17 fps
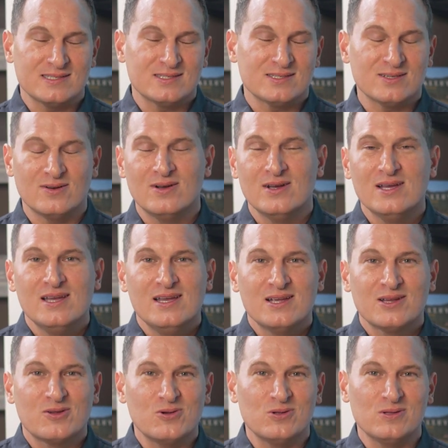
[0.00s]
And so
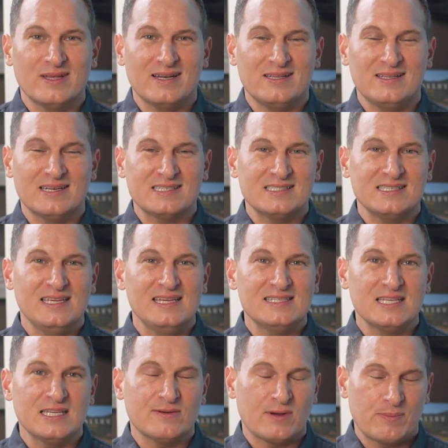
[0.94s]
Google Analytics
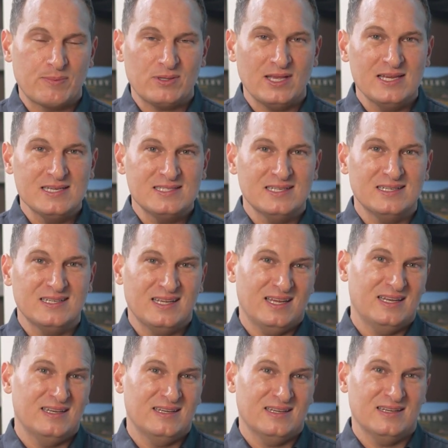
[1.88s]
easily replaced it,
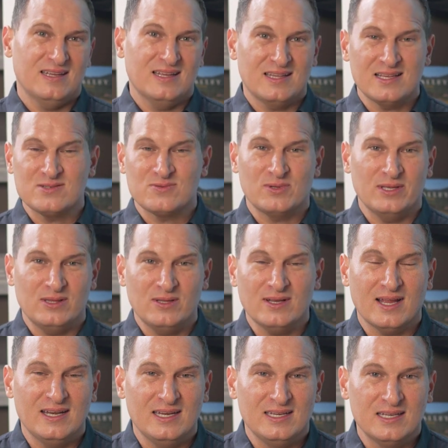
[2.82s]
and it doesn't really
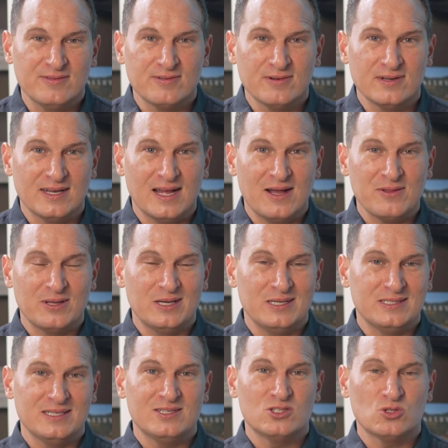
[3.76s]
look any different now than
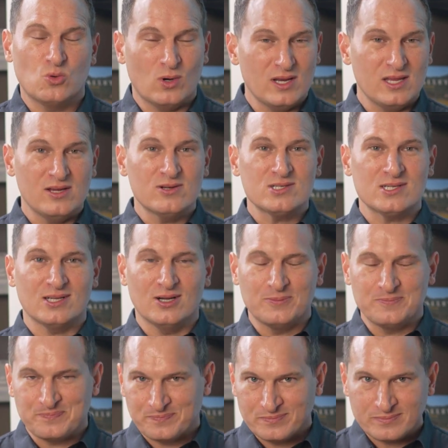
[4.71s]
it did 20 years
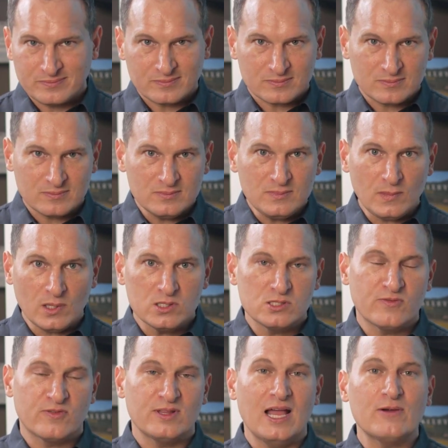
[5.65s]
ago.
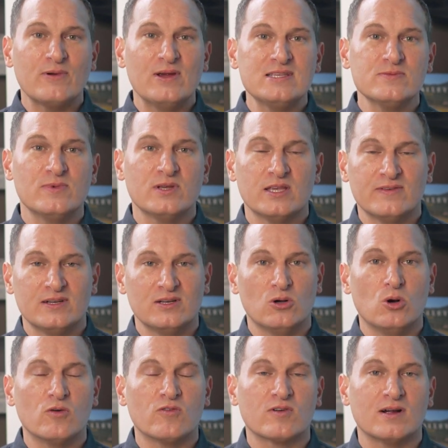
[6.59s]
So for that reason, we give it an
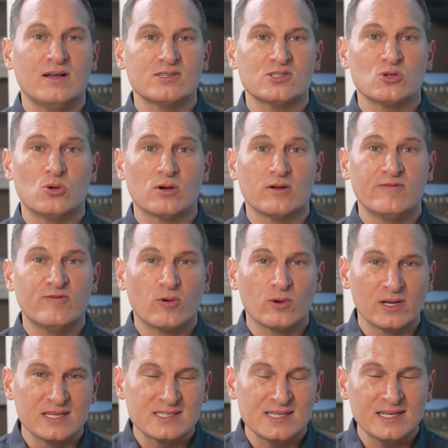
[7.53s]
overall score of
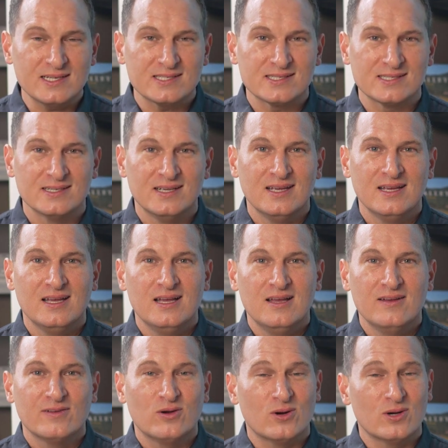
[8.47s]
46.
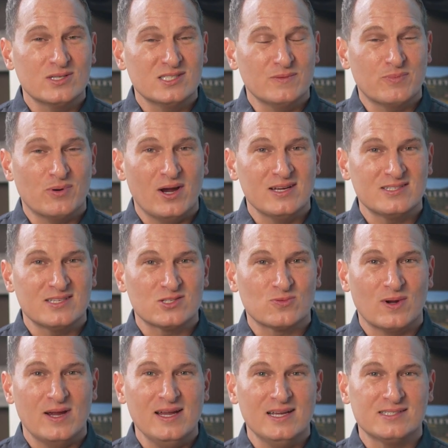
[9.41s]
Of course, the price is
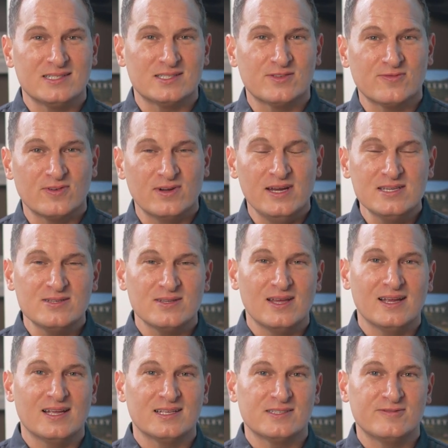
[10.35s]
right because it's free, so
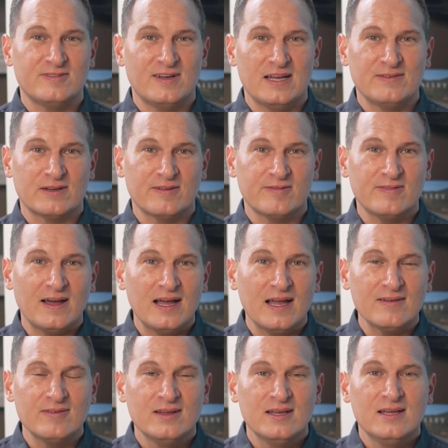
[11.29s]
that gets a 5 out of
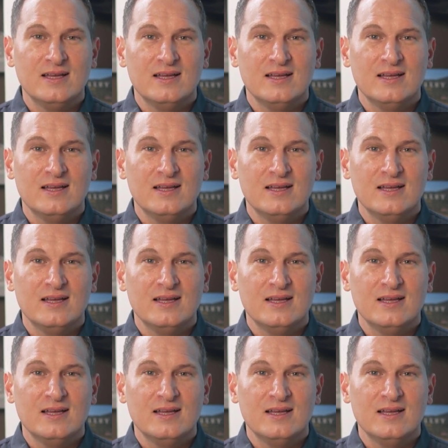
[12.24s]
5.